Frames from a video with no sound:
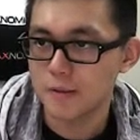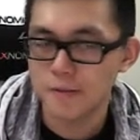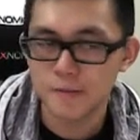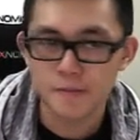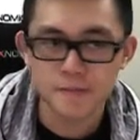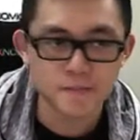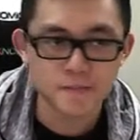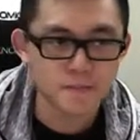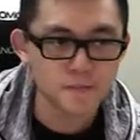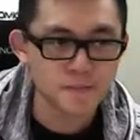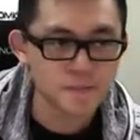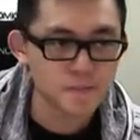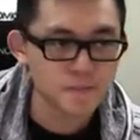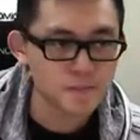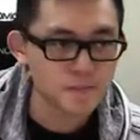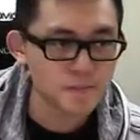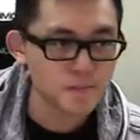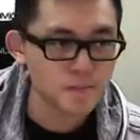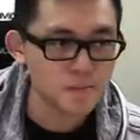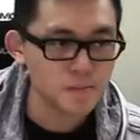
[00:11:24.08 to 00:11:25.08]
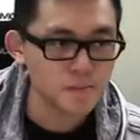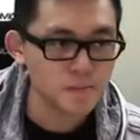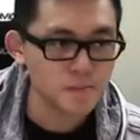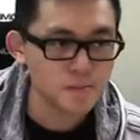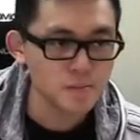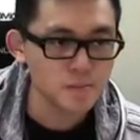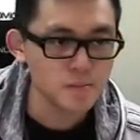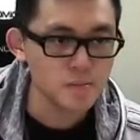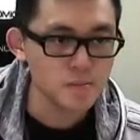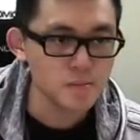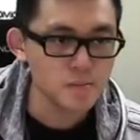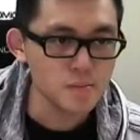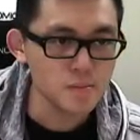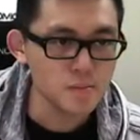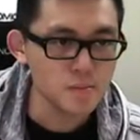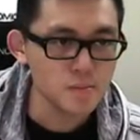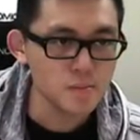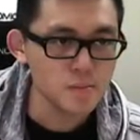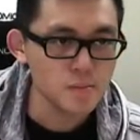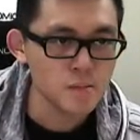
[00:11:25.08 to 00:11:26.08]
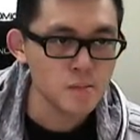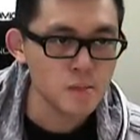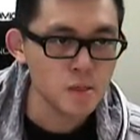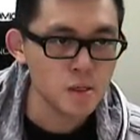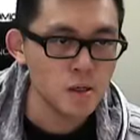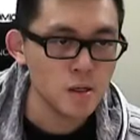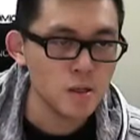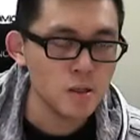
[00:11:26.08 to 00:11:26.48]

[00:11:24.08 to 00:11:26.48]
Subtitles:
[no speech]